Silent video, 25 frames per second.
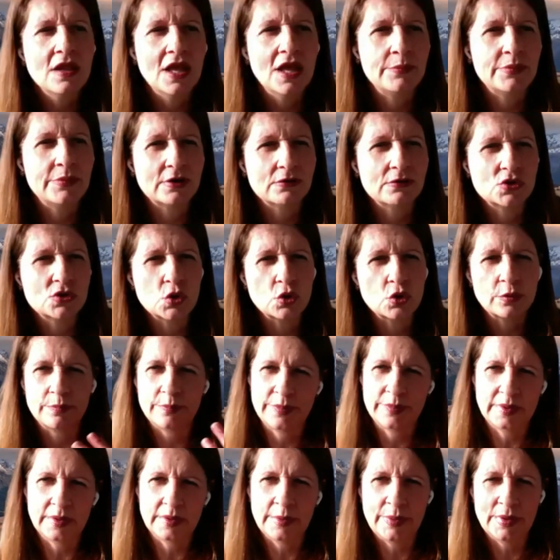But I'll talk
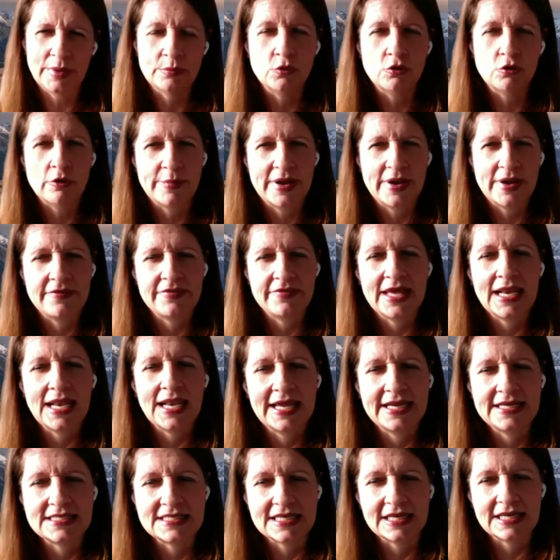a bit more about that
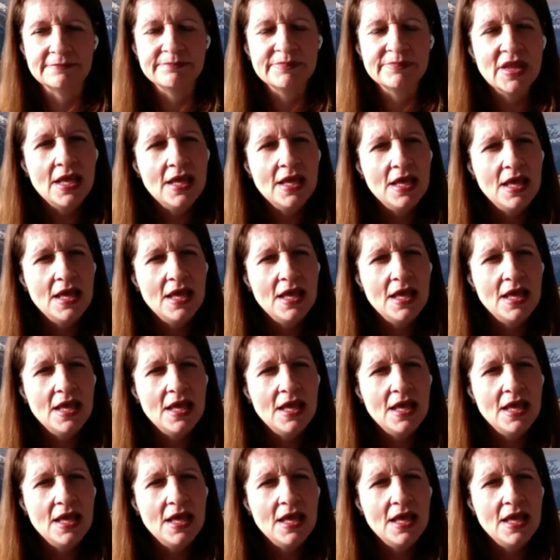later.